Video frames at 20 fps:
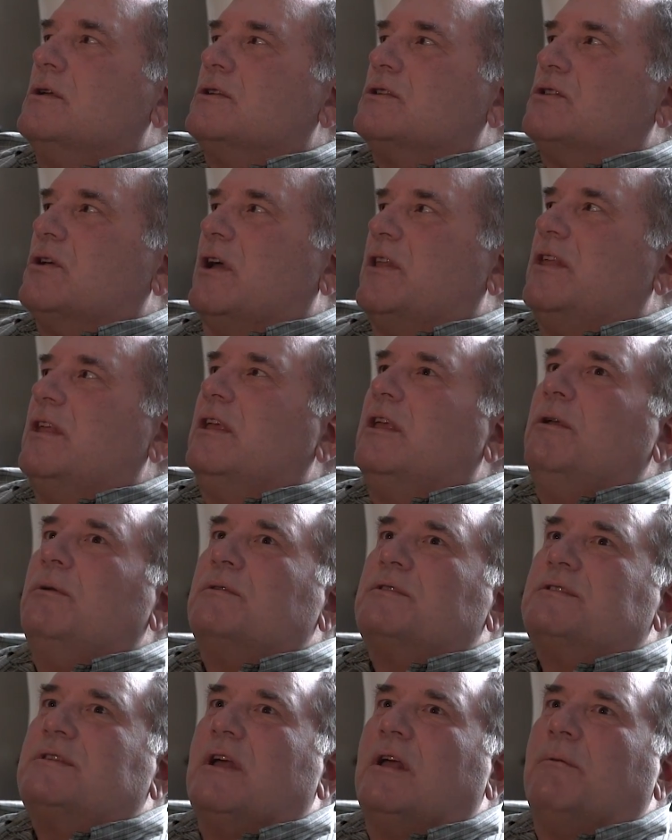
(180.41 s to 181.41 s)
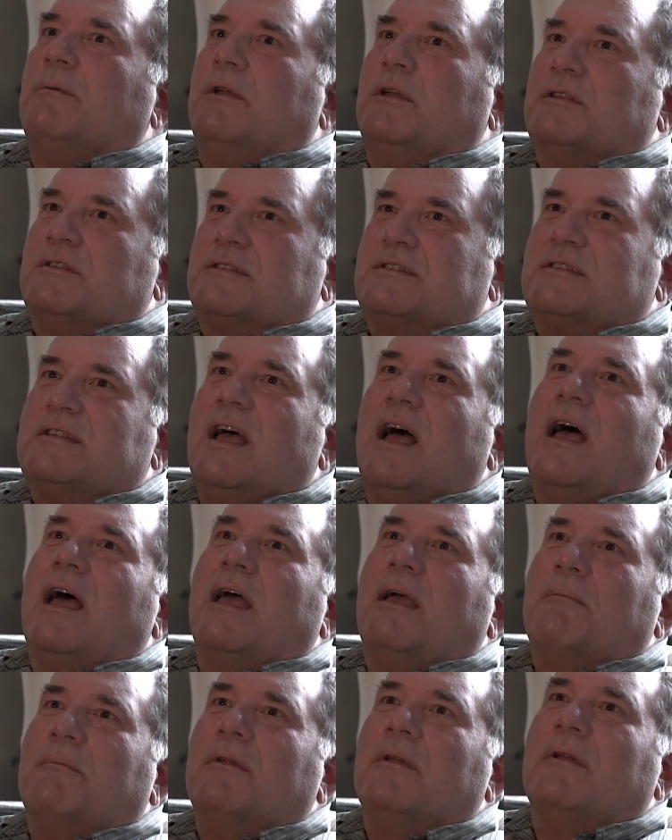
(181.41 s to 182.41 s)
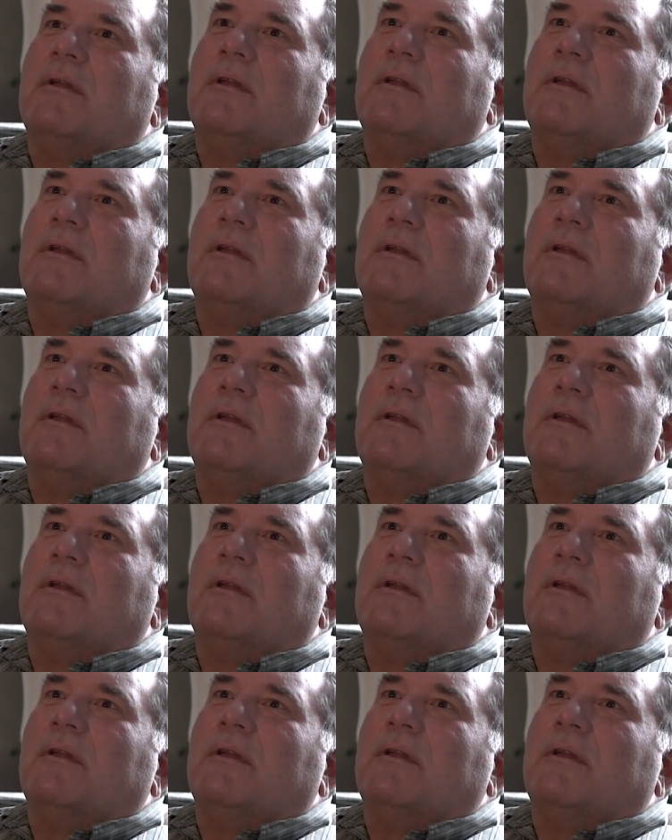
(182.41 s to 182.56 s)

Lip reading: So I think he was telling me it's time